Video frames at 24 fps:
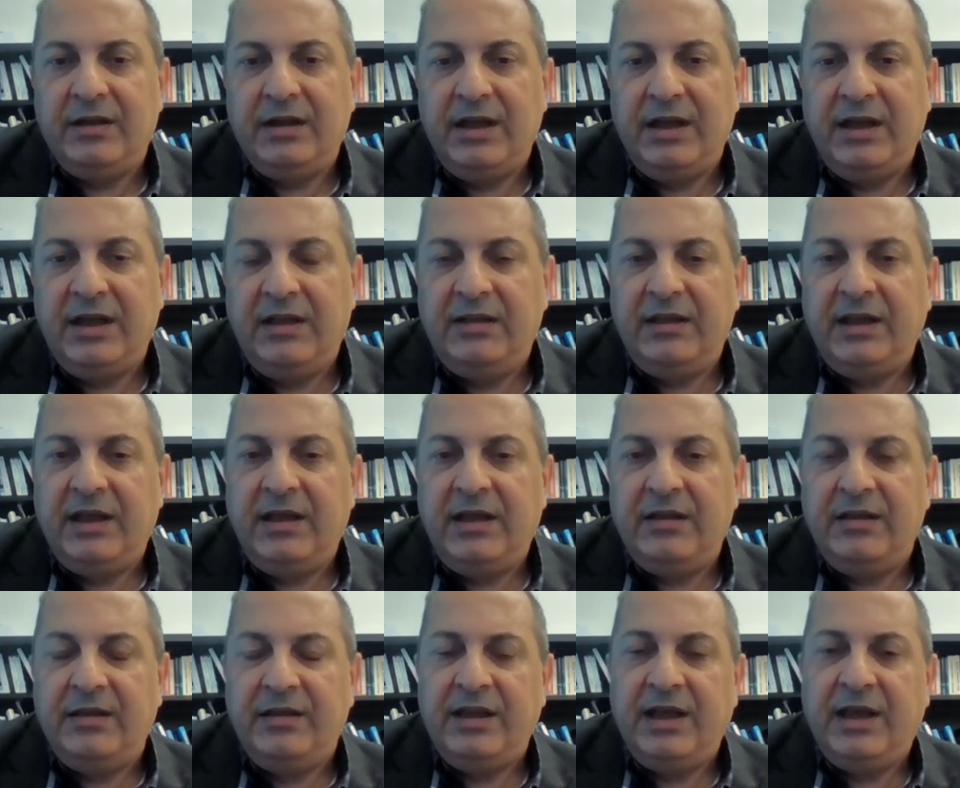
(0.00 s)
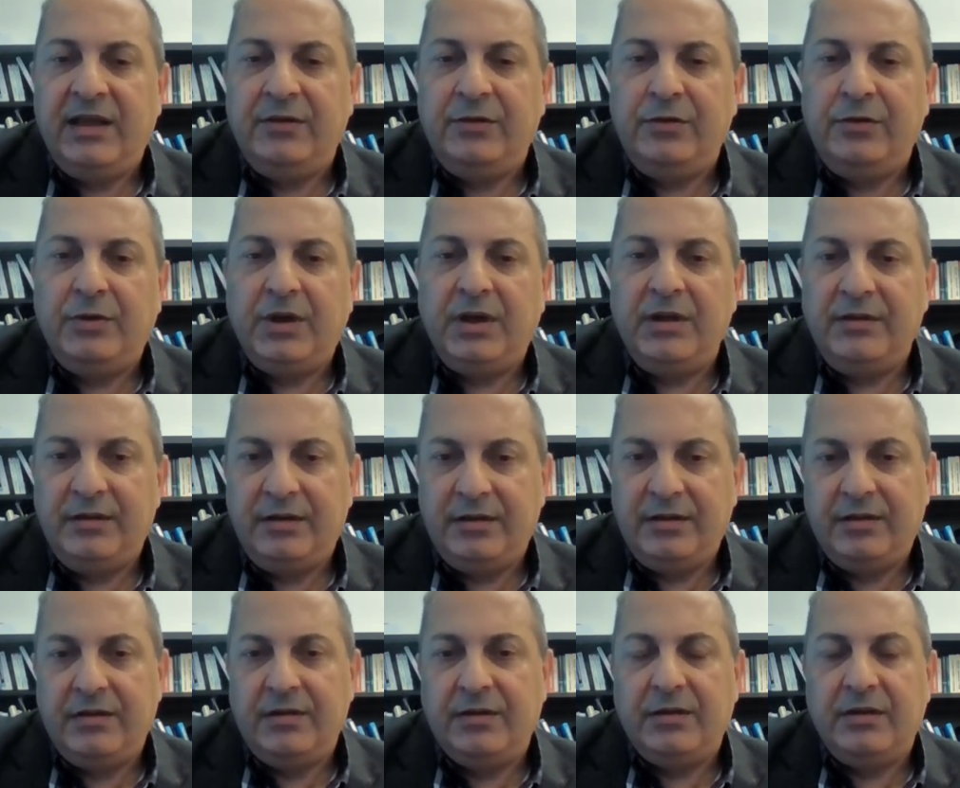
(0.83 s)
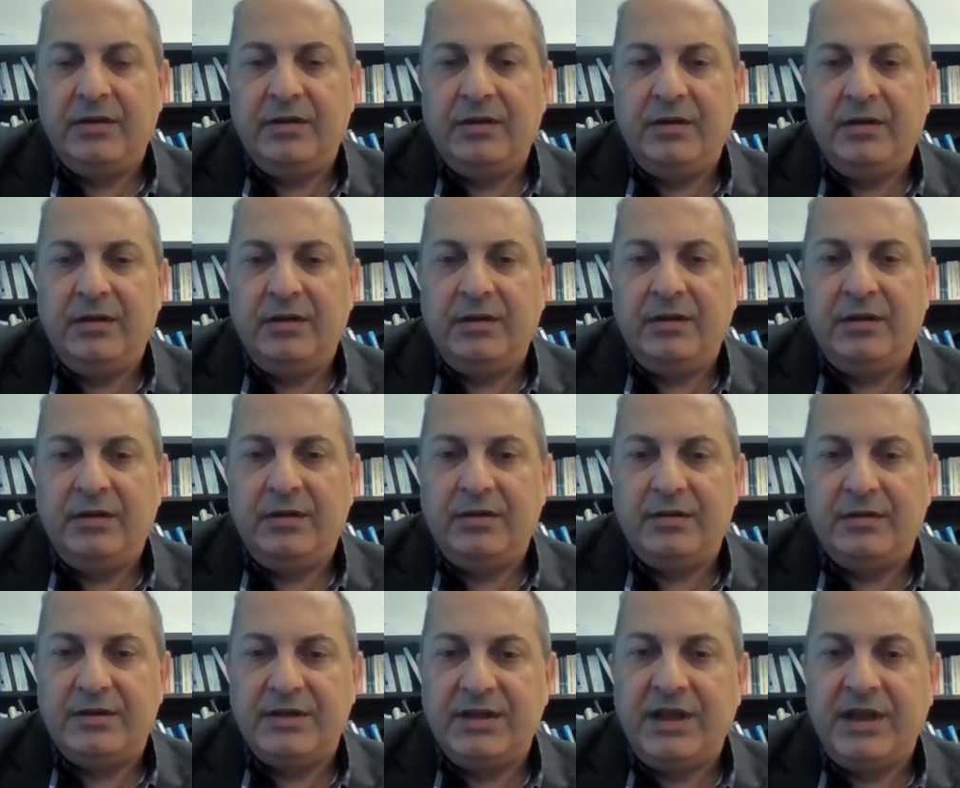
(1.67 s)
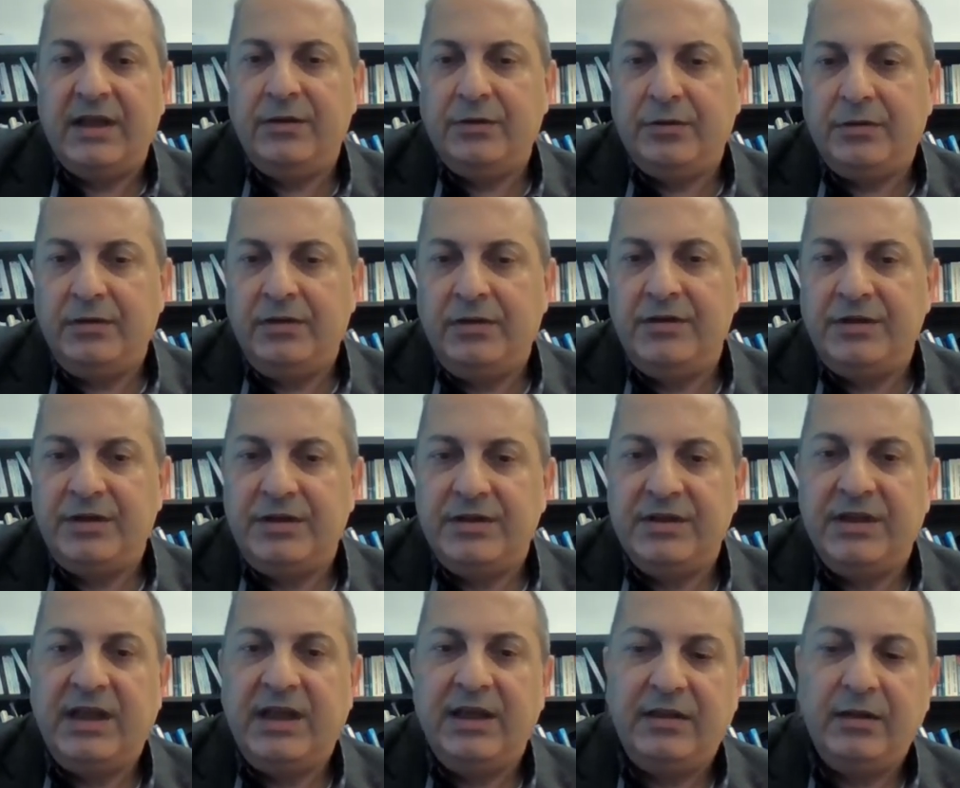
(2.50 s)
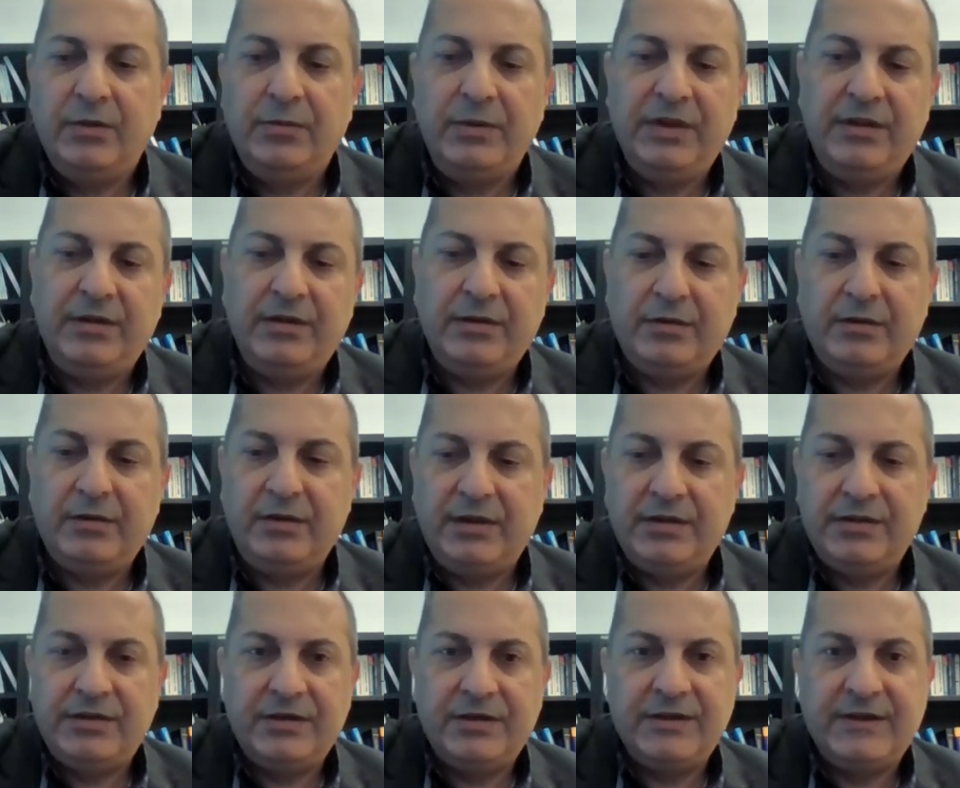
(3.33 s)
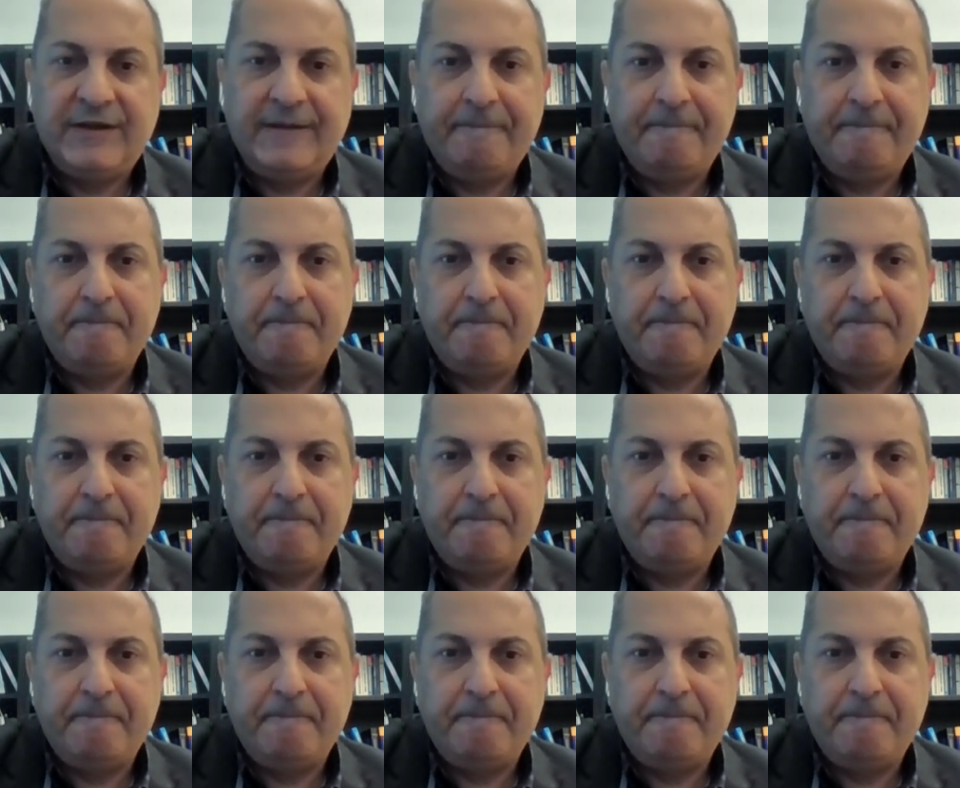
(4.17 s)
relate that to other site conditions like the weather conditions.